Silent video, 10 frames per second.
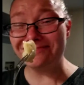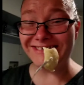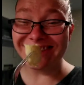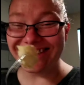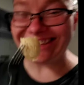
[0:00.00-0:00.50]

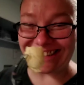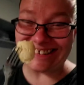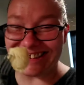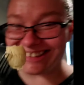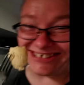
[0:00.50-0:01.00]

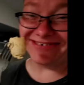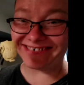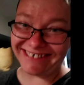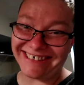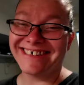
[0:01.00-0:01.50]
That's
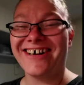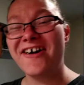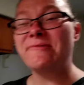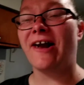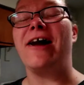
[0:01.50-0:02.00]
so good!
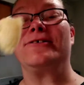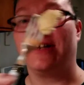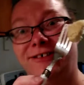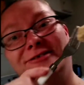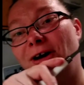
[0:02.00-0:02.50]
Oh my god,
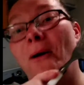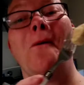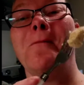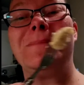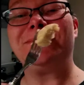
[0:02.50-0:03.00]
okay,
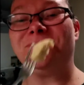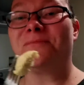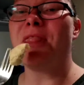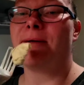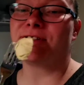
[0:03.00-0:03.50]
so
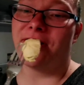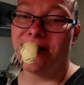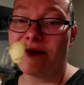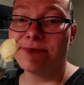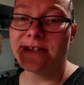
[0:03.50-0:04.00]
I'm
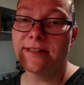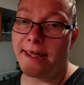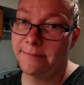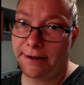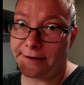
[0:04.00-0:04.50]
sorry, I really
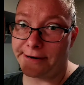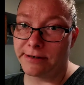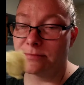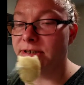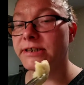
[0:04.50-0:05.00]
like my
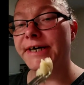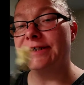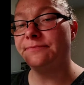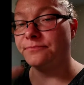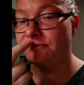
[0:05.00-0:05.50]
carbs,
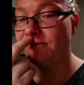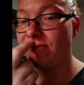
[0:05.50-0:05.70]
and